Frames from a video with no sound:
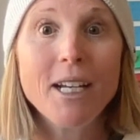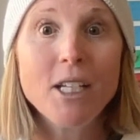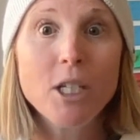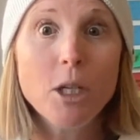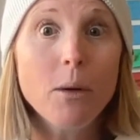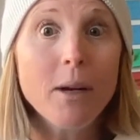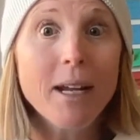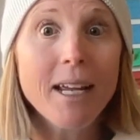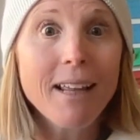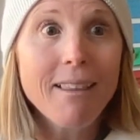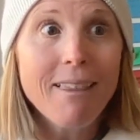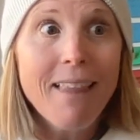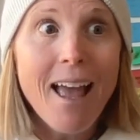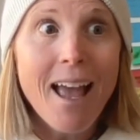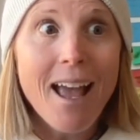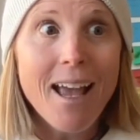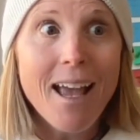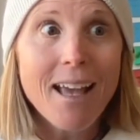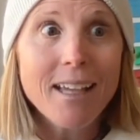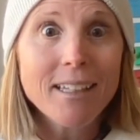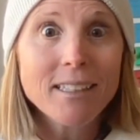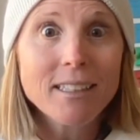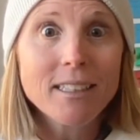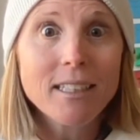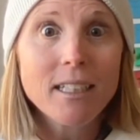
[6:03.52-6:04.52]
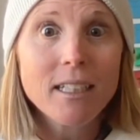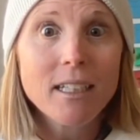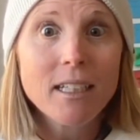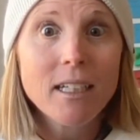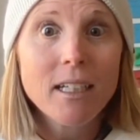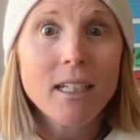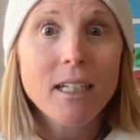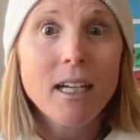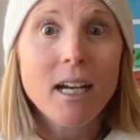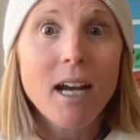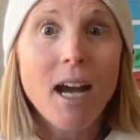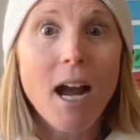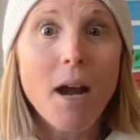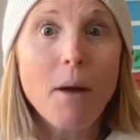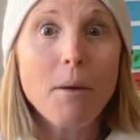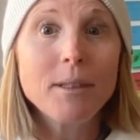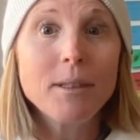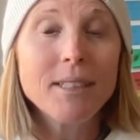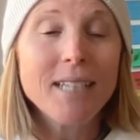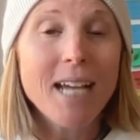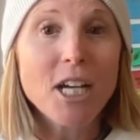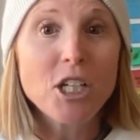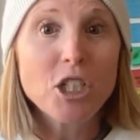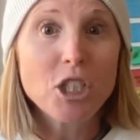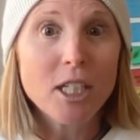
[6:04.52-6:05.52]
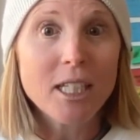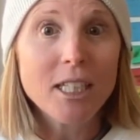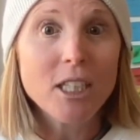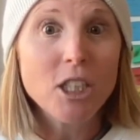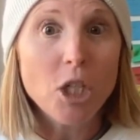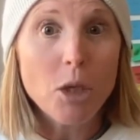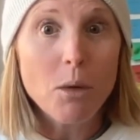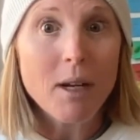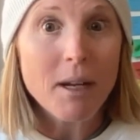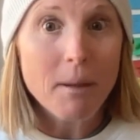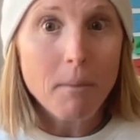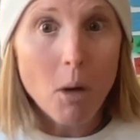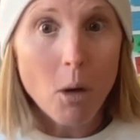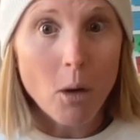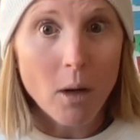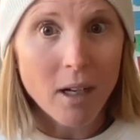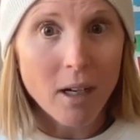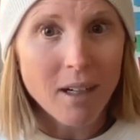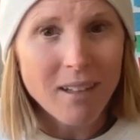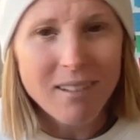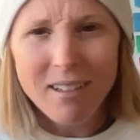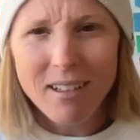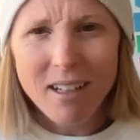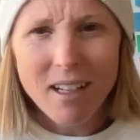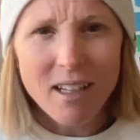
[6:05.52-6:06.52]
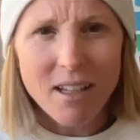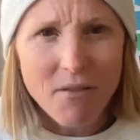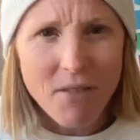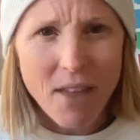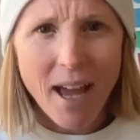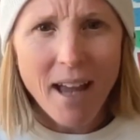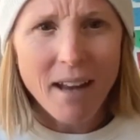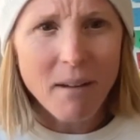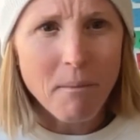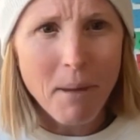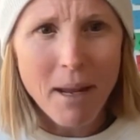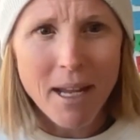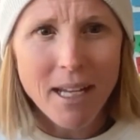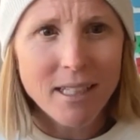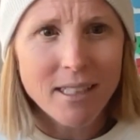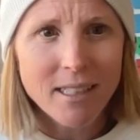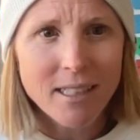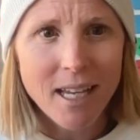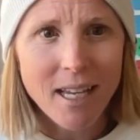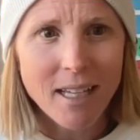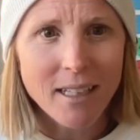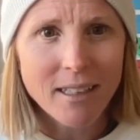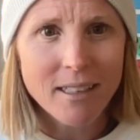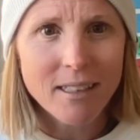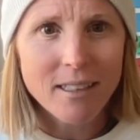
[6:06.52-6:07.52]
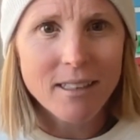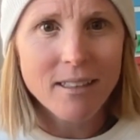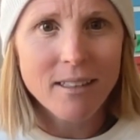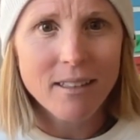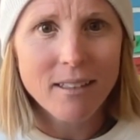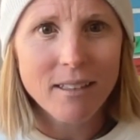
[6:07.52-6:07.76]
by doing less, I was actually doing more, if that makes sense.